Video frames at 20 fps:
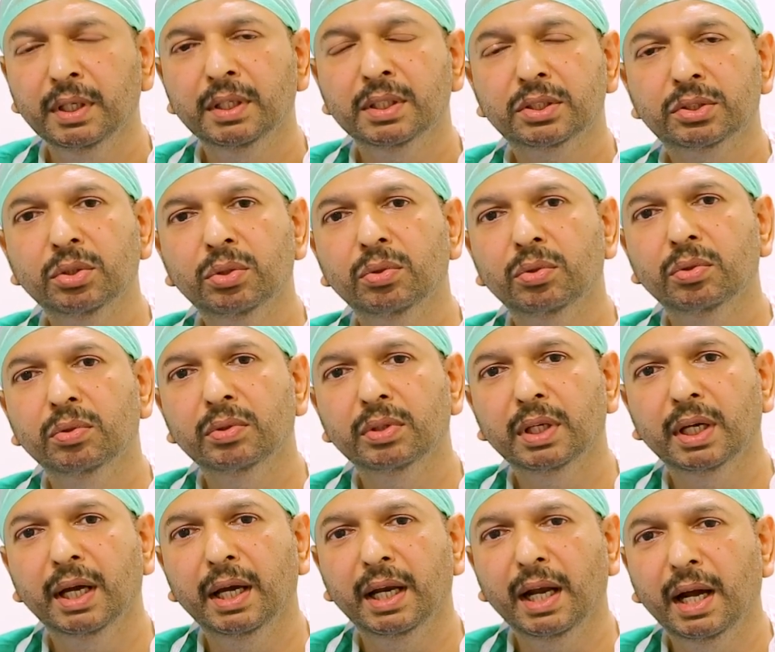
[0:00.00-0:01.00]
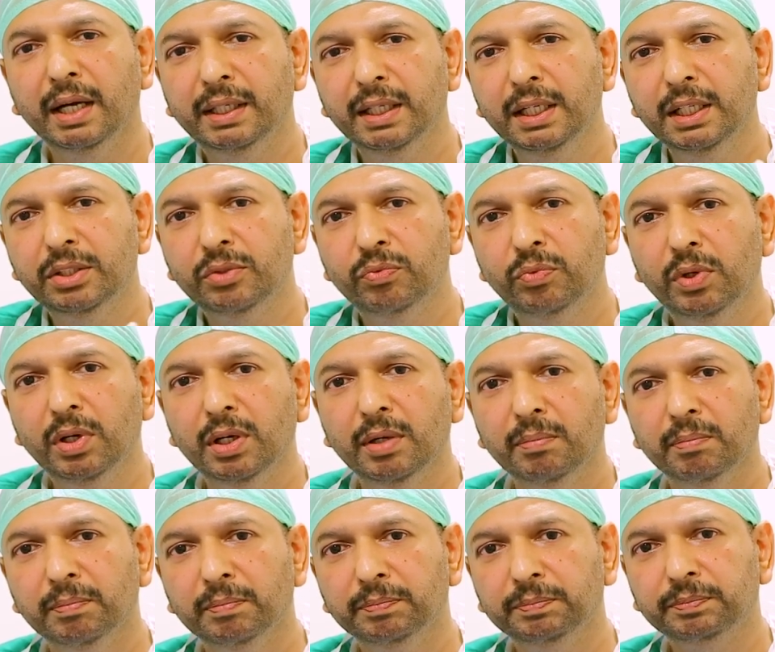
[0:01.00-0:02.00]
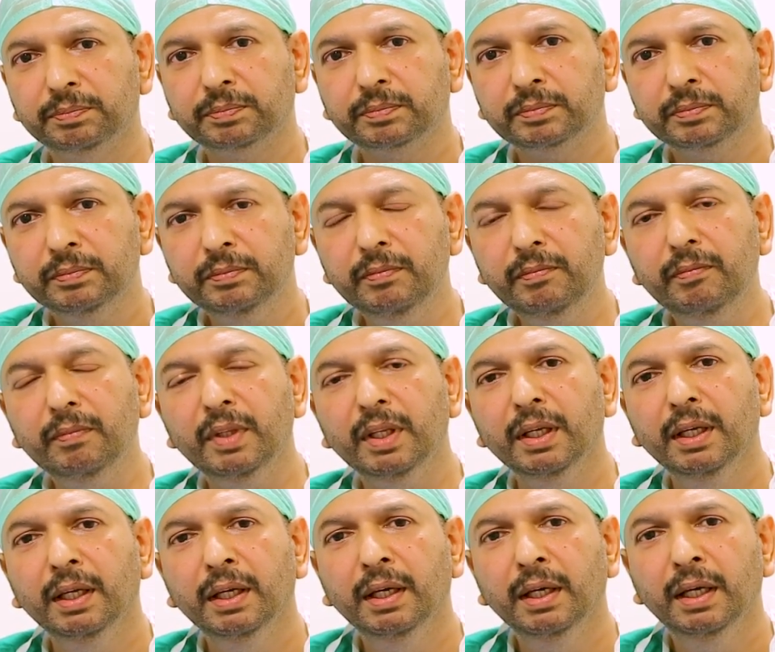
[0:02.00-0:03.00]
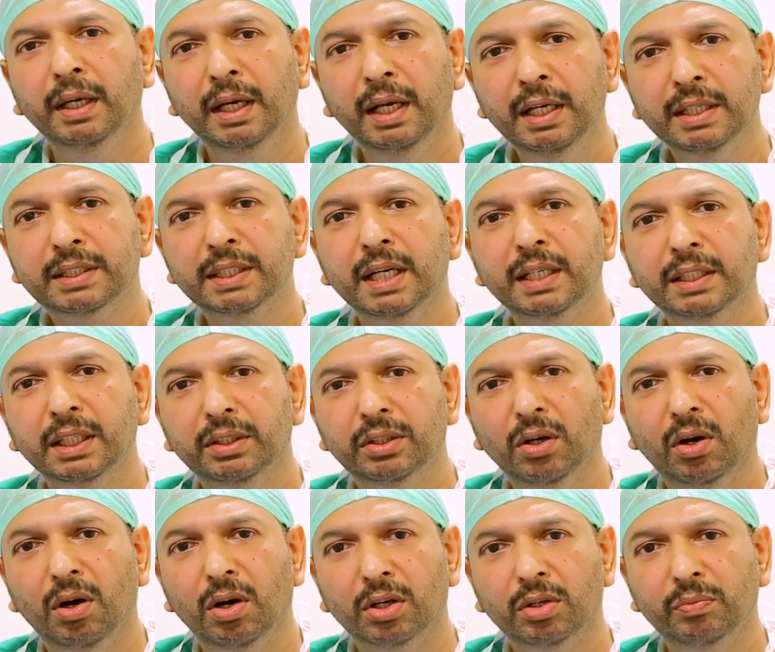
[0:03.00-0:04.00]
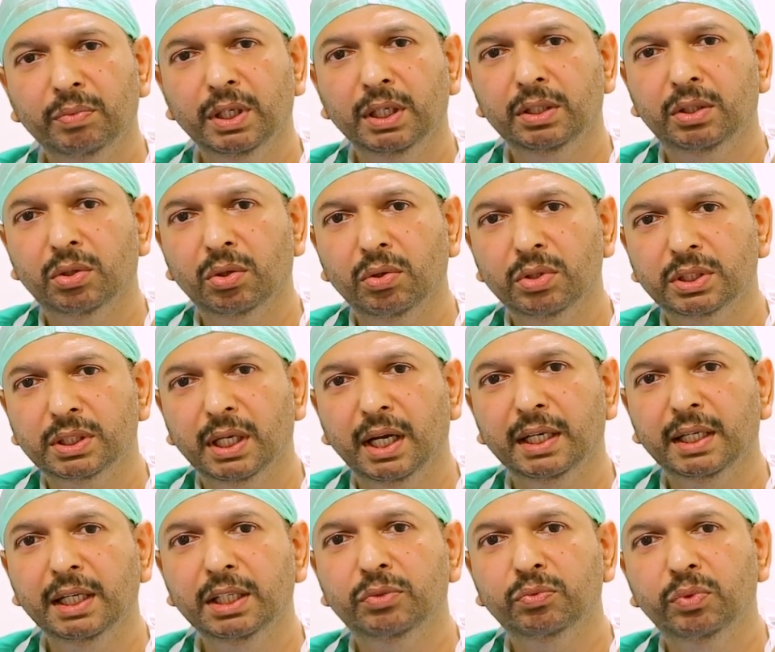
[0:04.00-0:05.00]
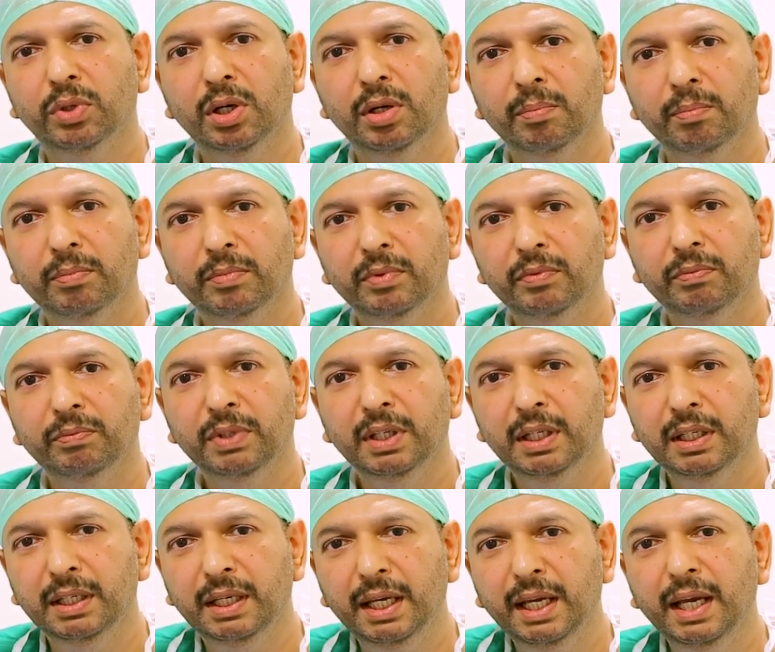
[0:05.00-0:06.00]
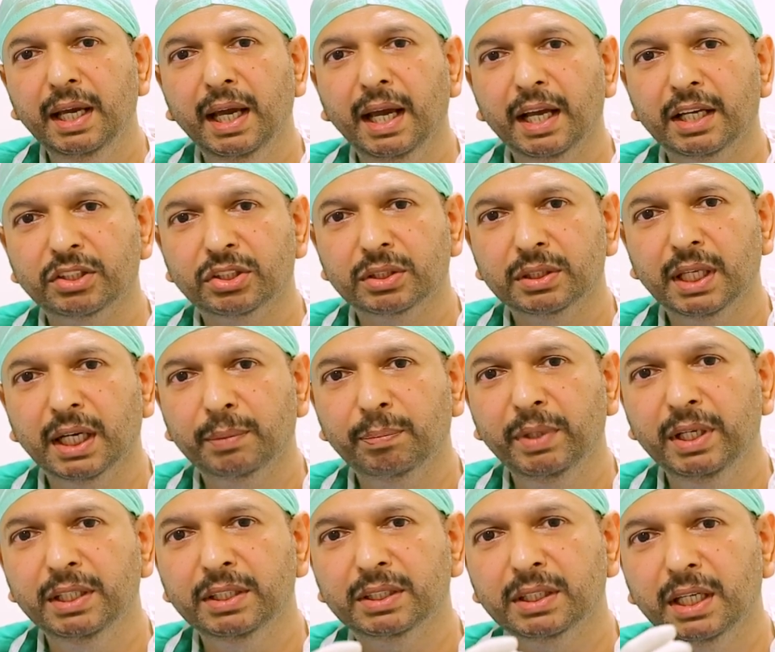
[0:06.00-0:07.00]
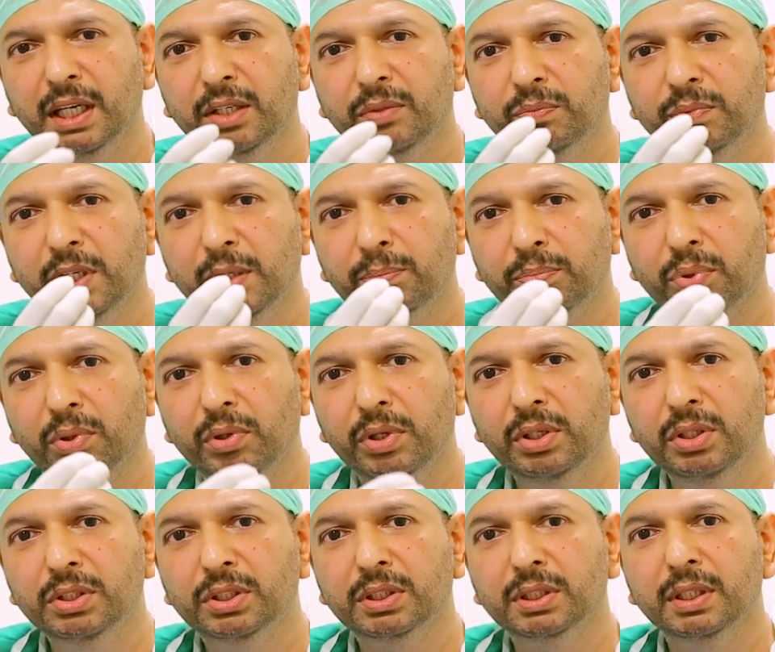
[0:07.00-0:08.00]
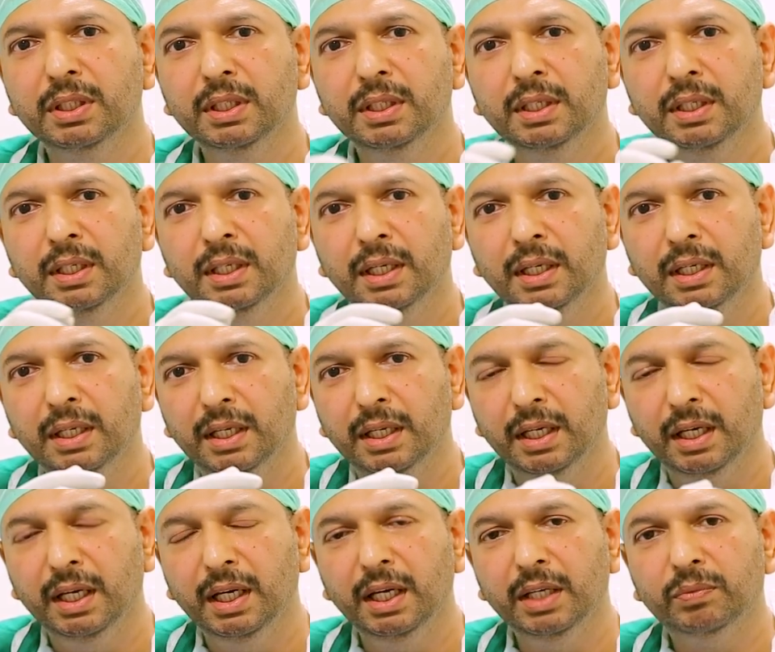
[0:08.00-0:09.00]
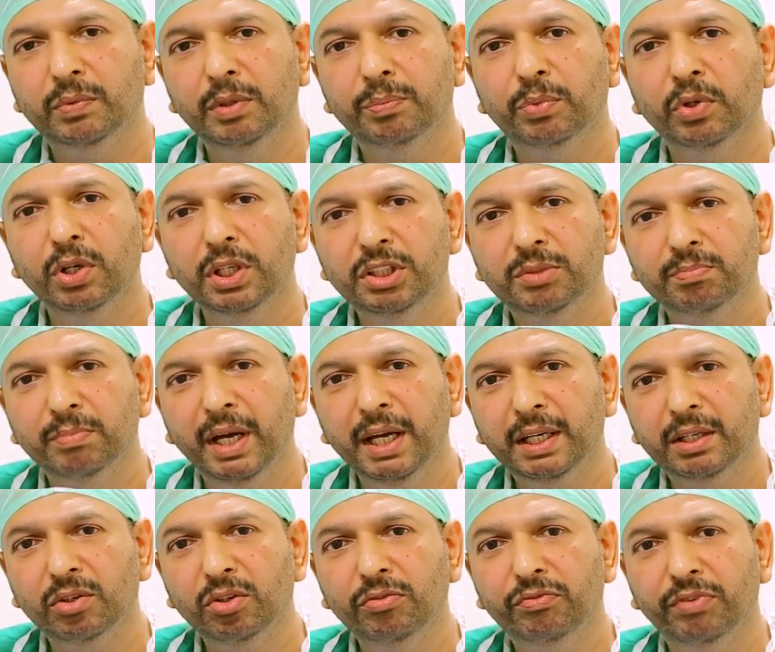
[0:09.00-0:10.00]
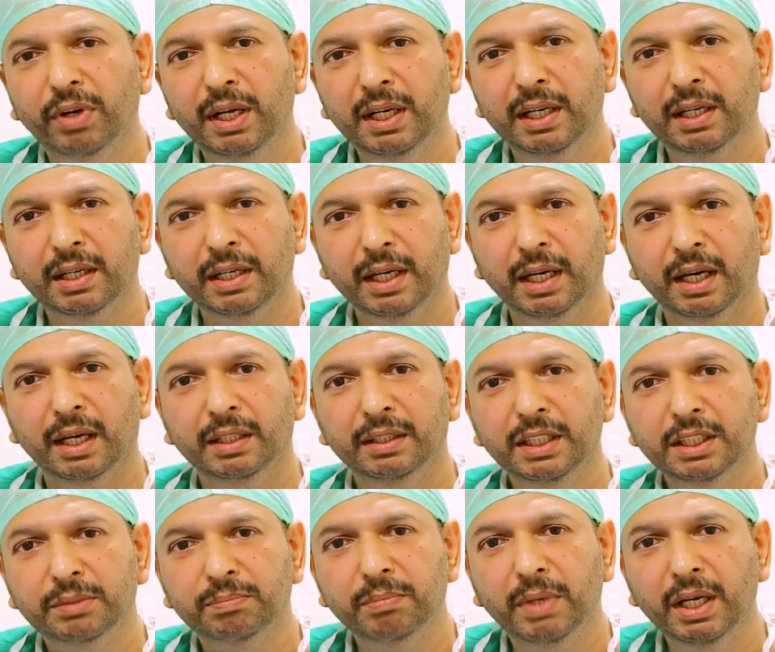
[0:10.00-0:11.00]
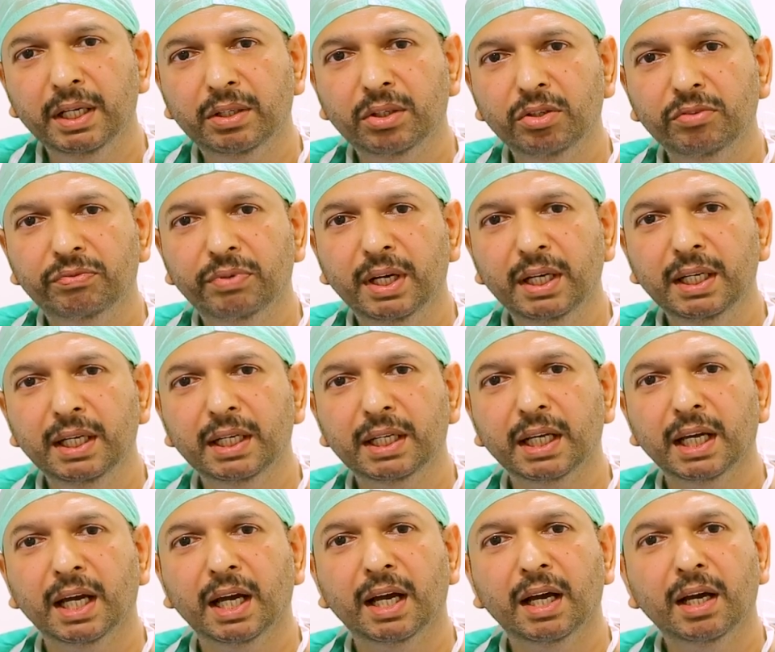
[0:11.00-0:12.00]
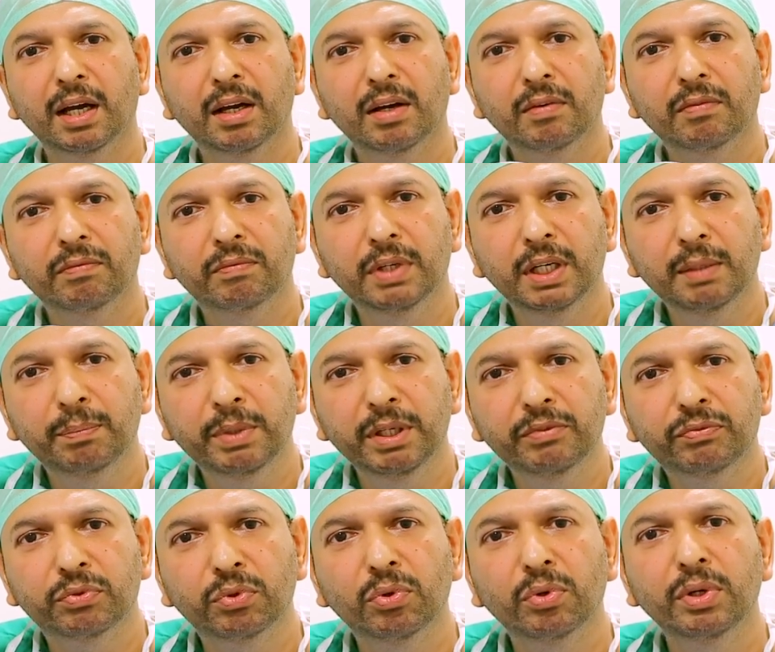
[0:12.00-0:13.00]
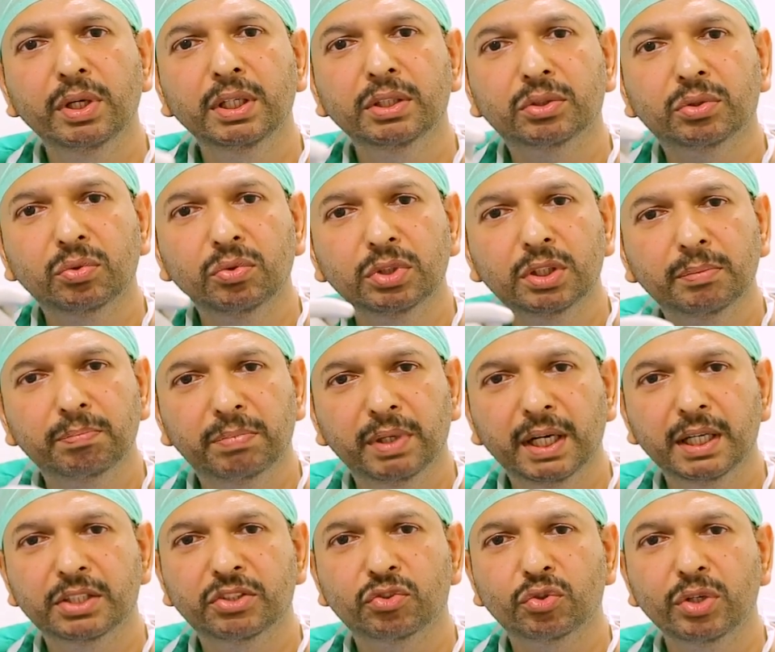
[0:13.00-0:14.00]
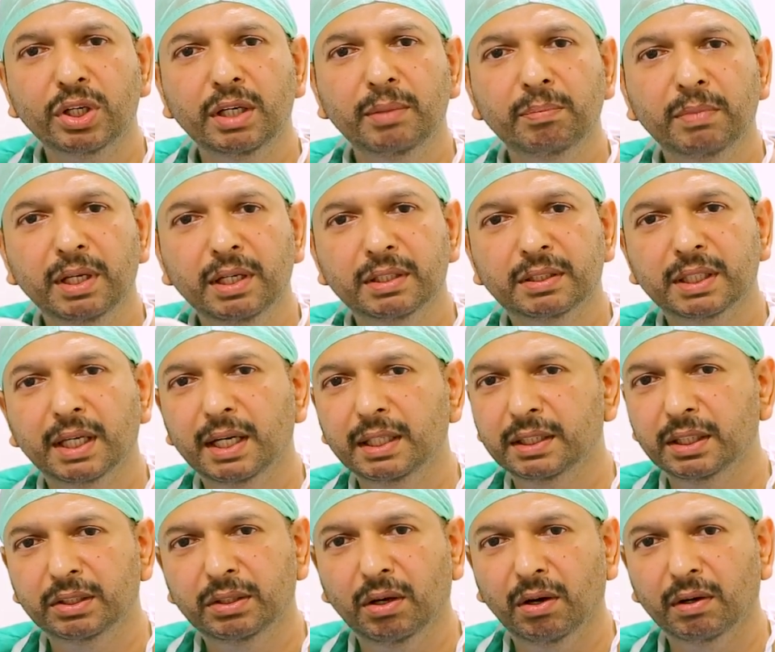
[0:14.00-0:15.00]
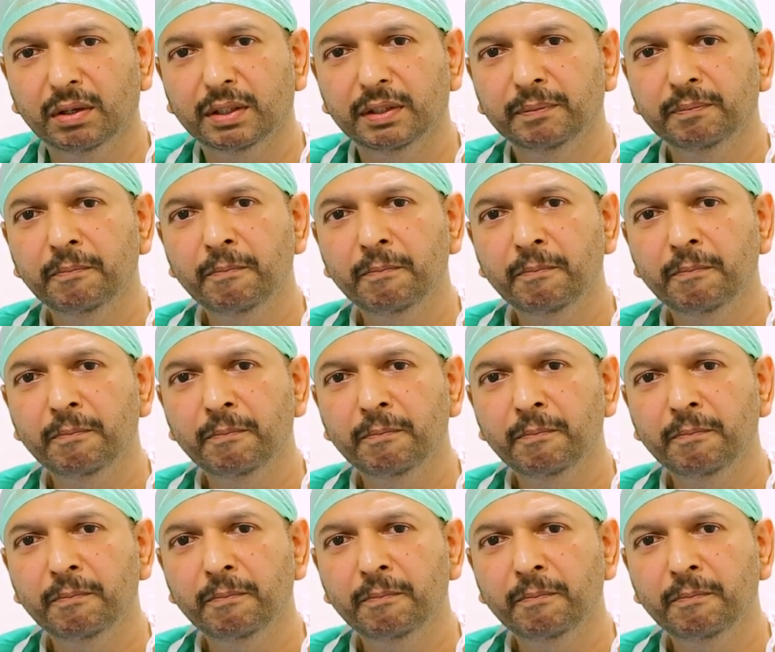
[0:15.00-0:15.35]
So an adult worm inside the dog adult worm will lay eggs. That means it will produce microfilaria. This microfilaria will be flowing through the bloodstream inside the dog.